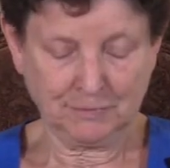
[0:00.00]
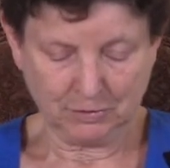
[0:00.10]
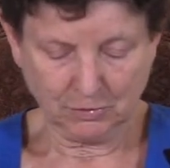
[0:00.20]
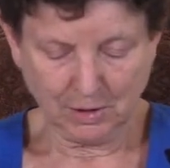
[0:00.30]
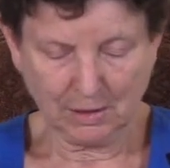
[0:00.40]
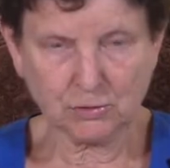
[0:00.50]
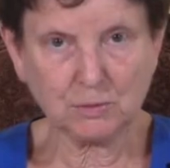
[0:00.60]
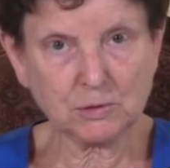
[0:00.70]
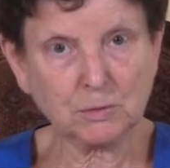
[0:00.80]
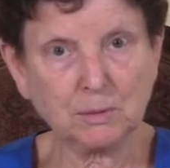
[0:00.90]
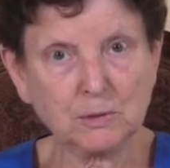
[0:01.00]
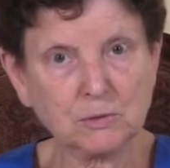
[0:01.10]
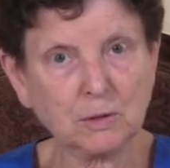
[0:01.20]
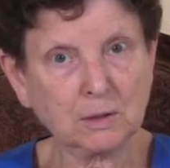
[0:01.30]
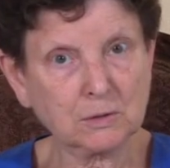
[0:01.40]
So that's what Swami's
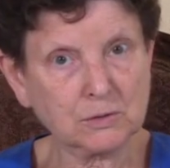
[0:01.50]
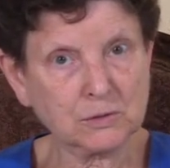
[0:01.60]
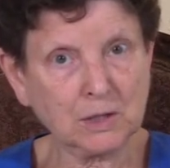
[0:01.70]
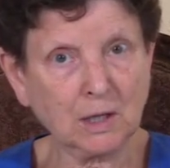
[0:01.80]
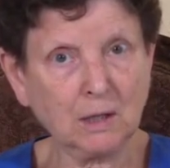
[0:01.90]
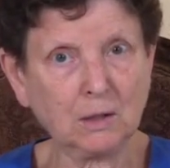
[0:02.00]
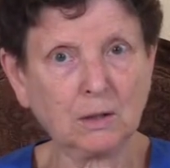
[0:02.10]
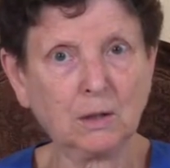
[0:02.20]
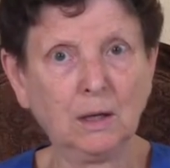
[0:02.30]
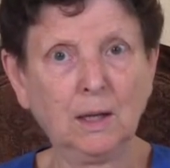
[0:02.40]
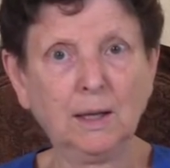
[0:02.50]
trying to say here.